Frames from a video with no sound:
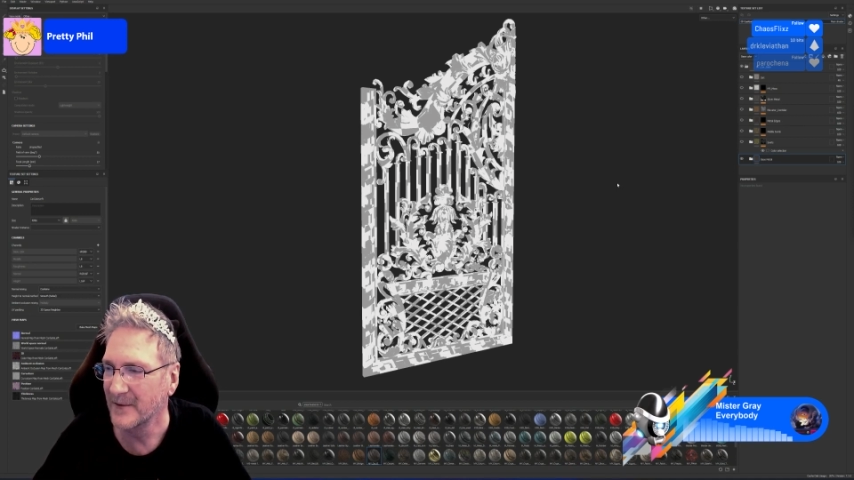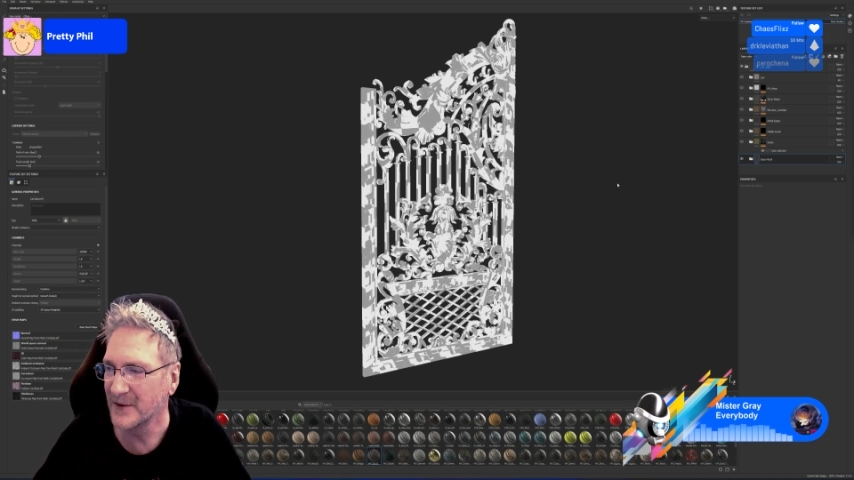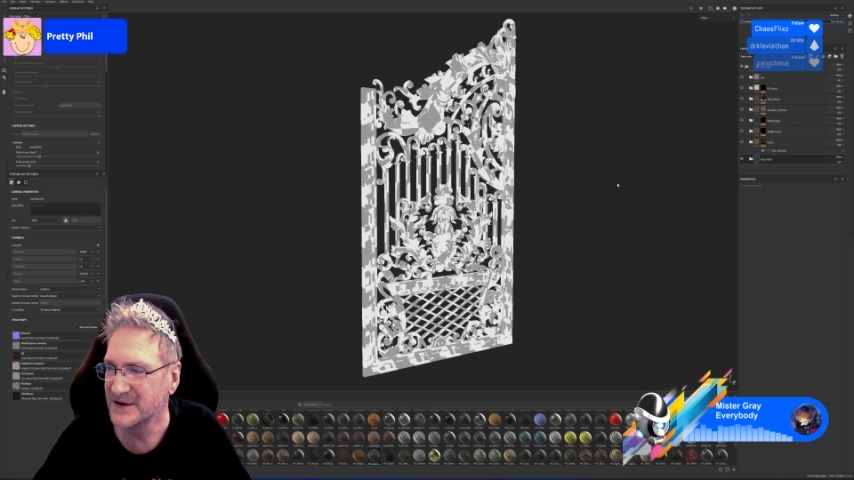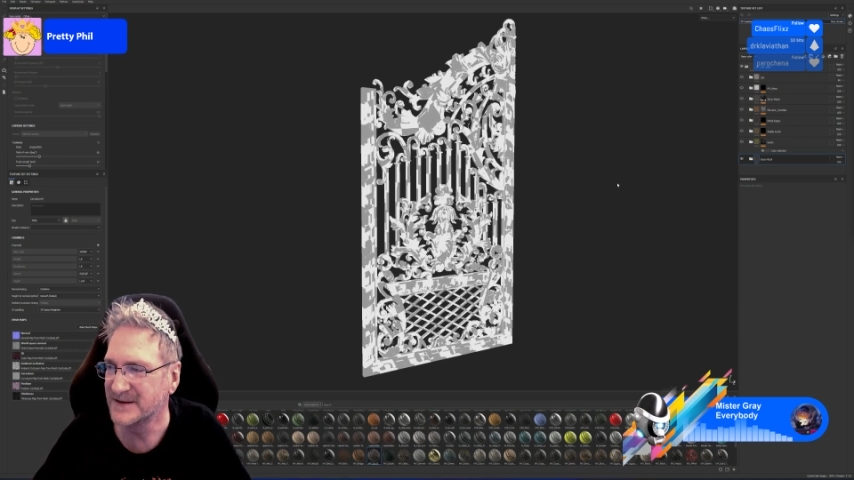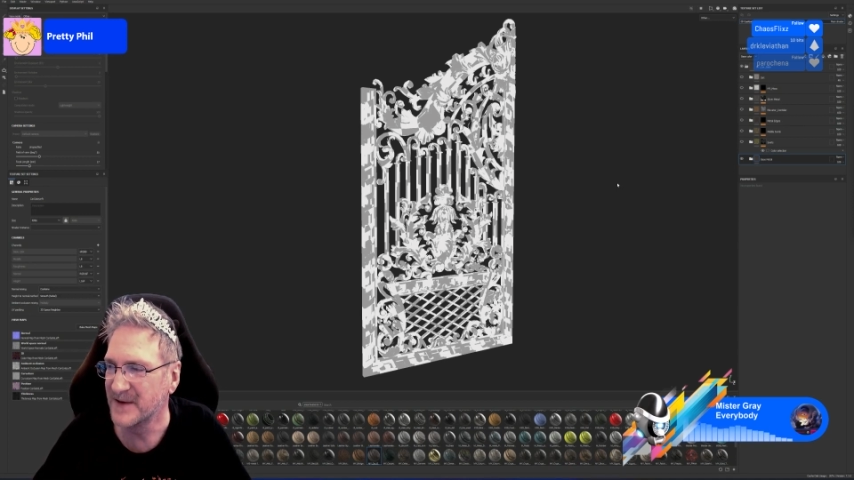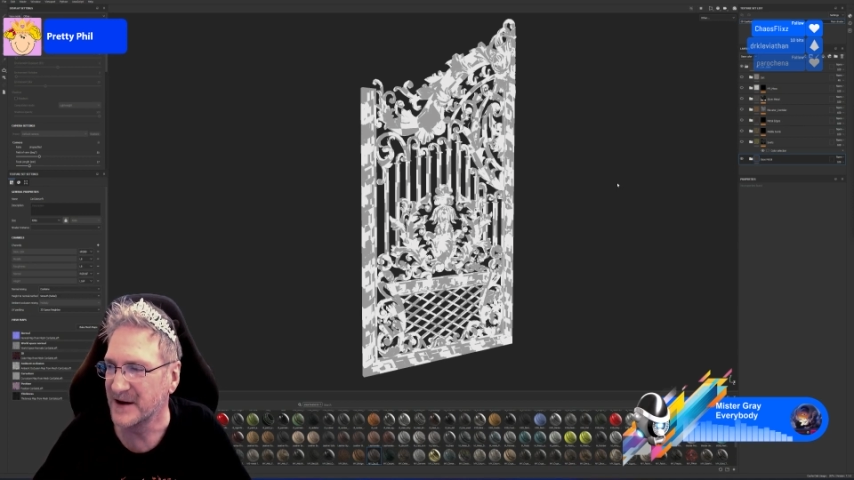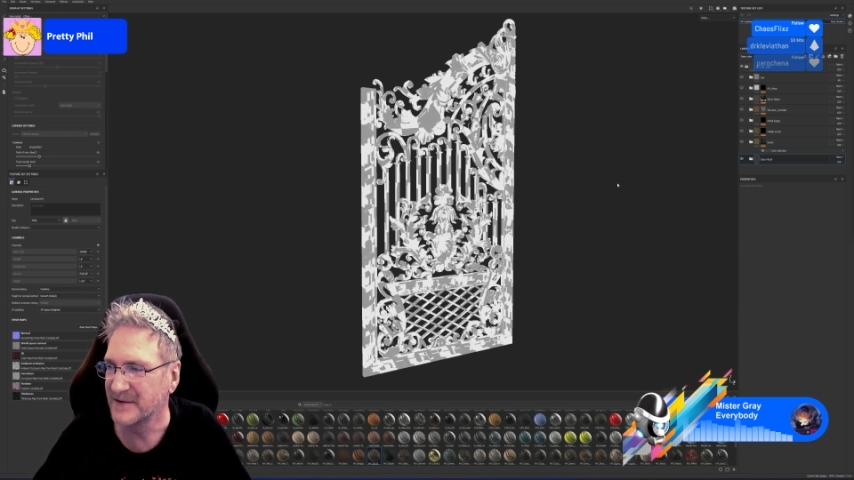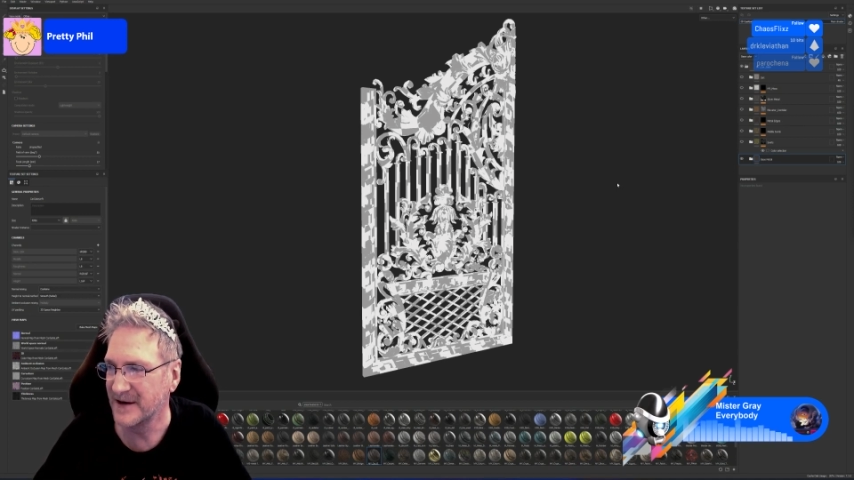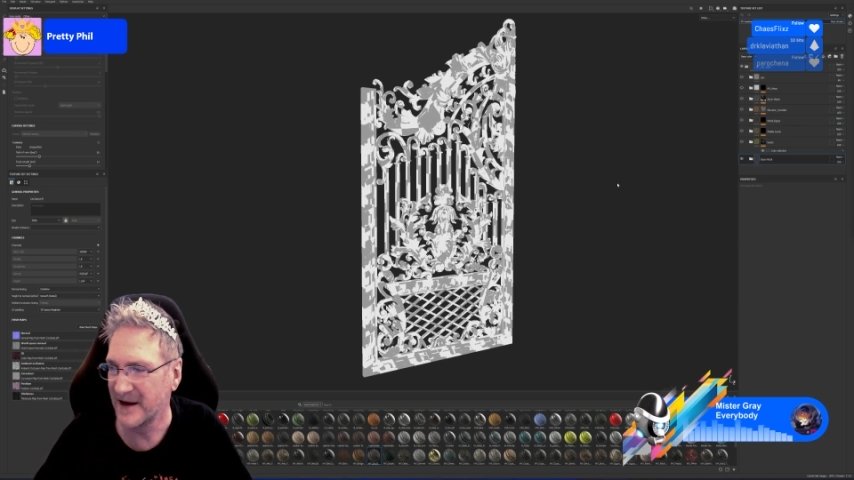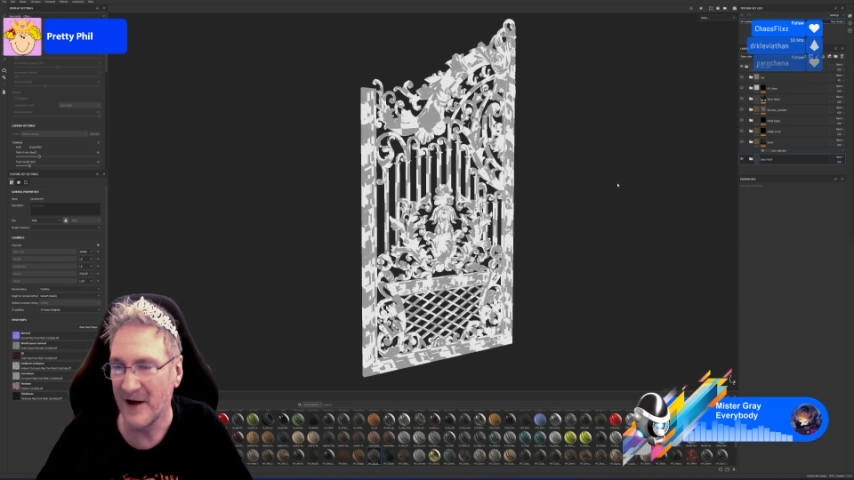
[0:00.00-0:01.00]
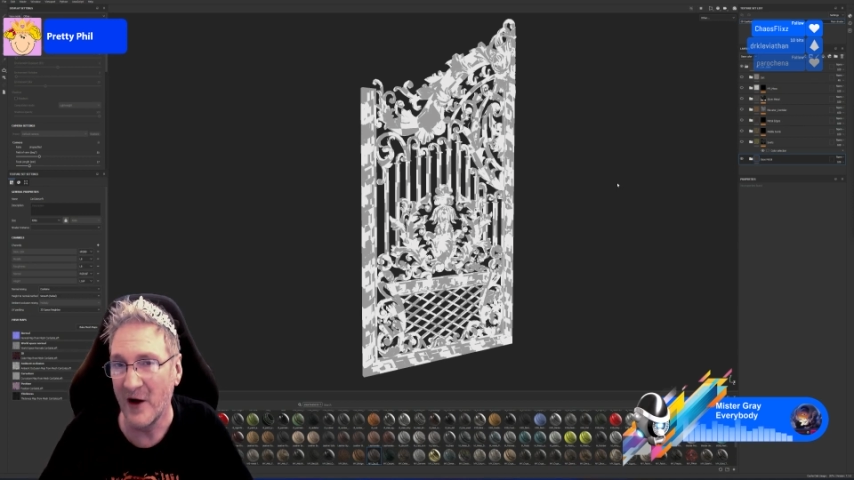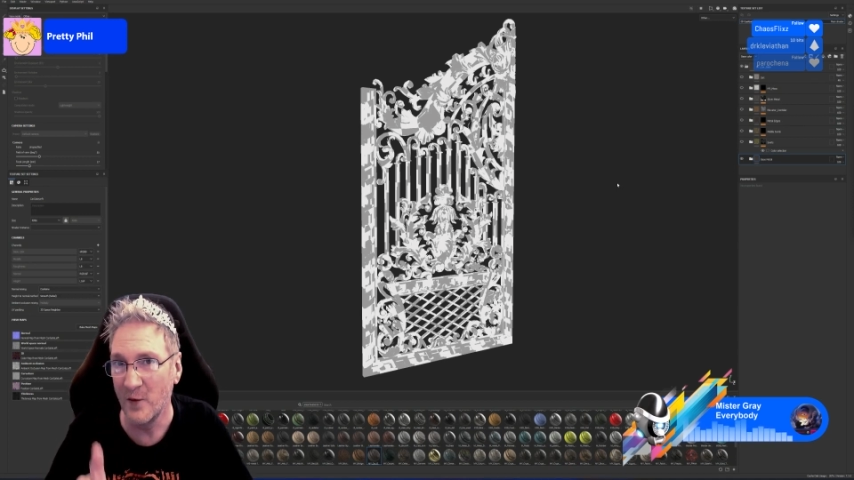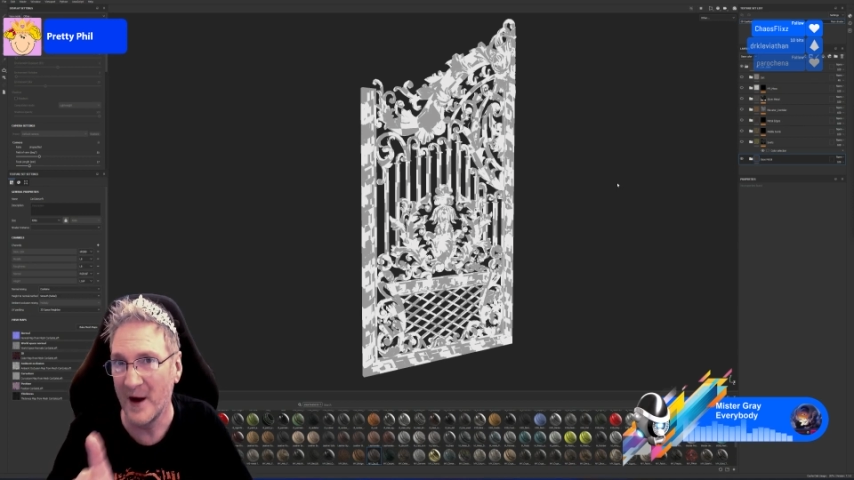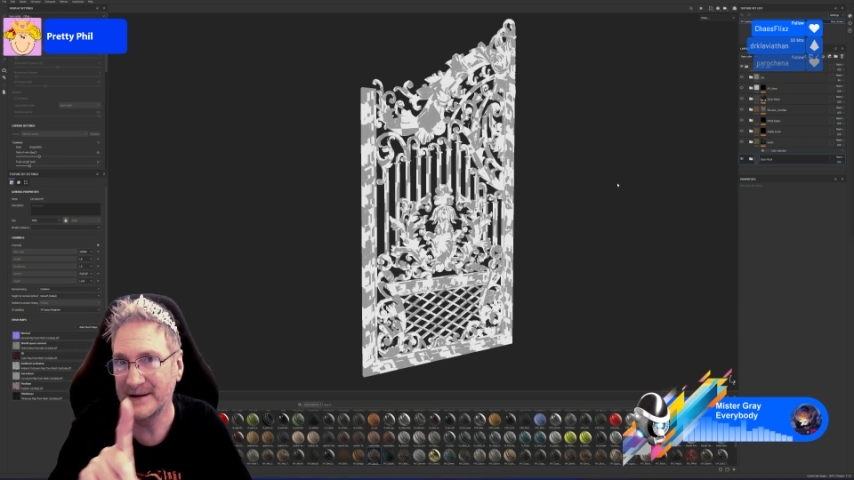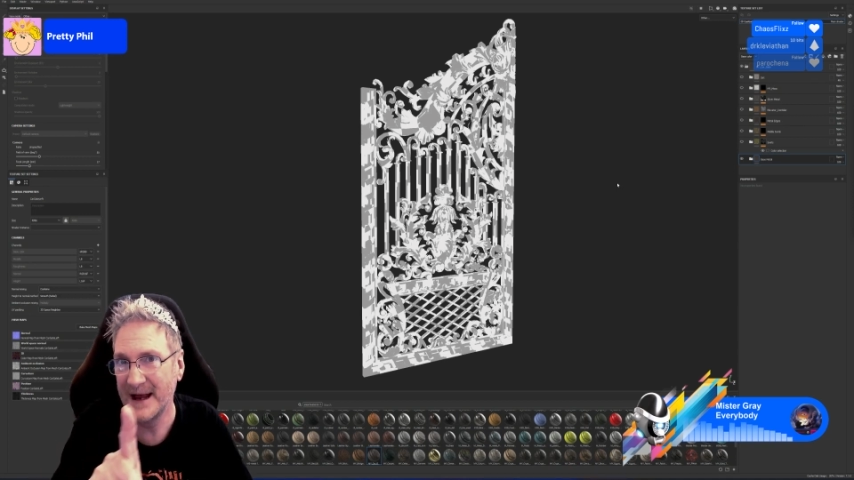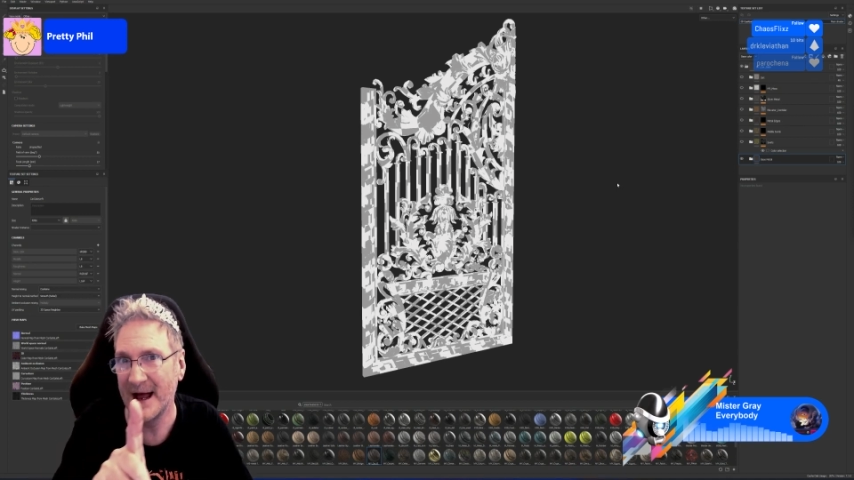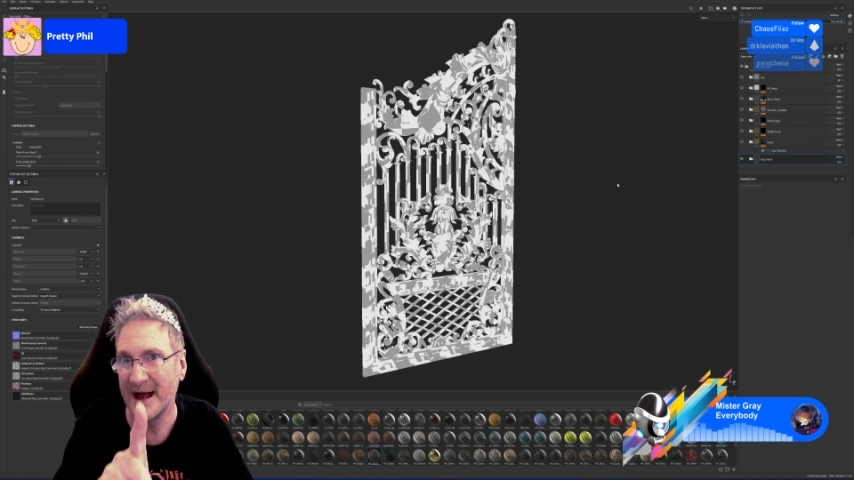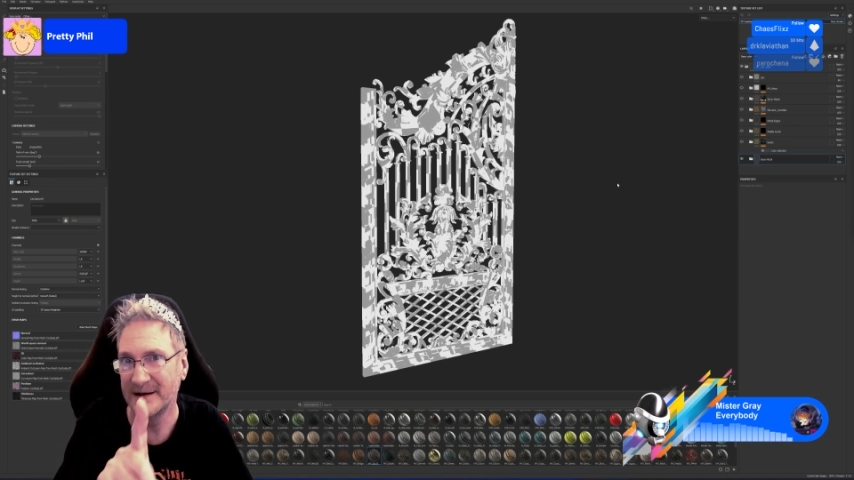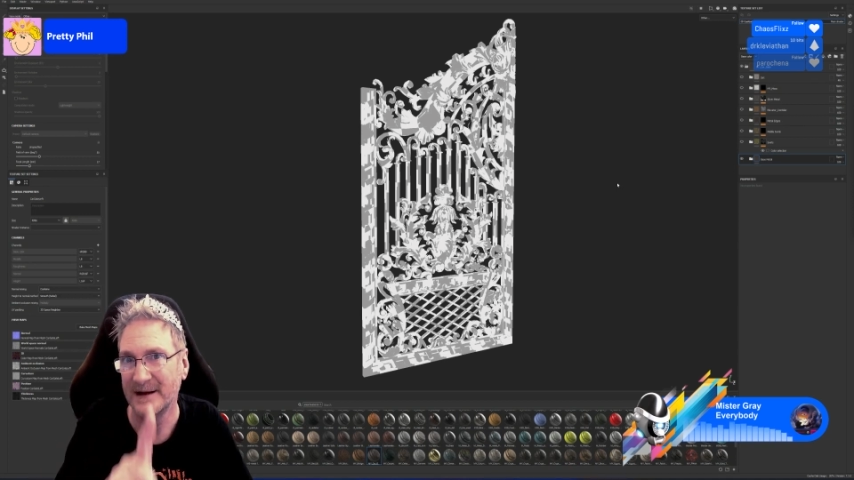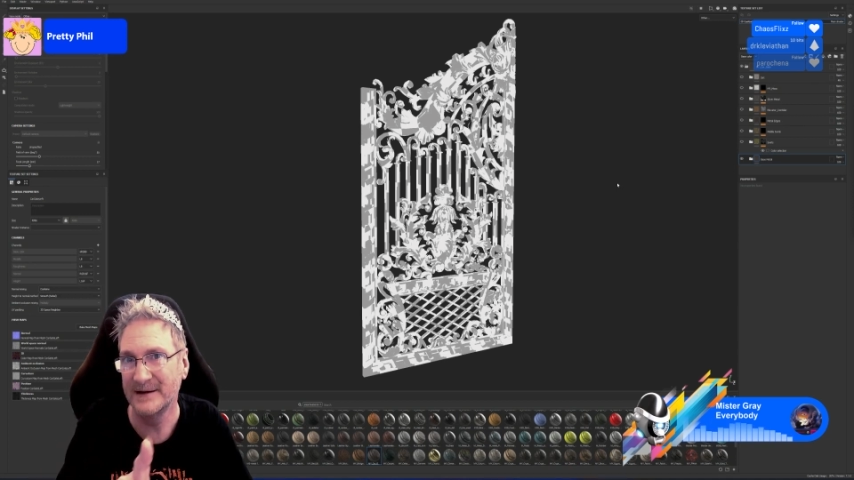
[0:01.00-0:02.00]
What you spent. But yeah, on one card.